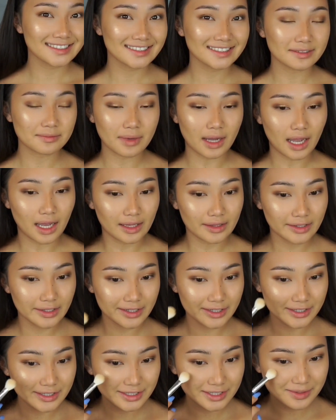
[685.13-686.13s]
My
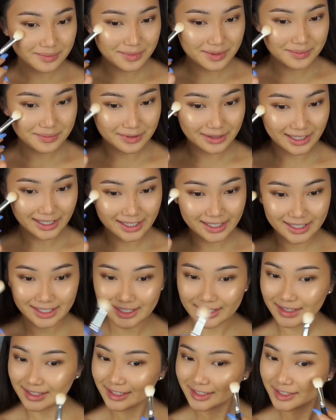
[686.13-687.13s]
highlighter is gonna be blinding
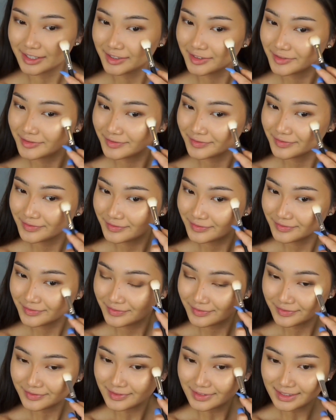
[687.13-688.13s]
in there.
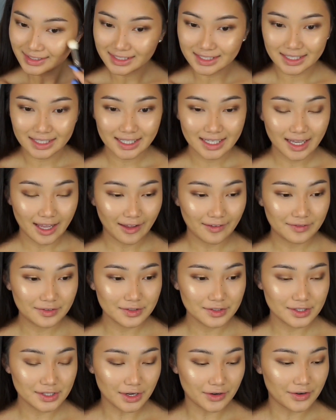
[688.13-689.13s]
I
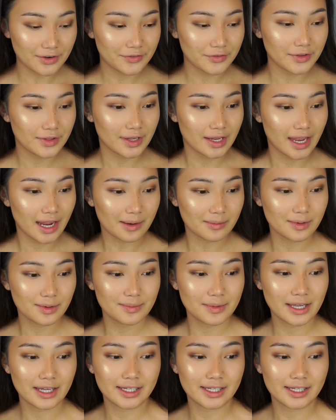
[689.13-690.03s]
feel sorry for the cameraman.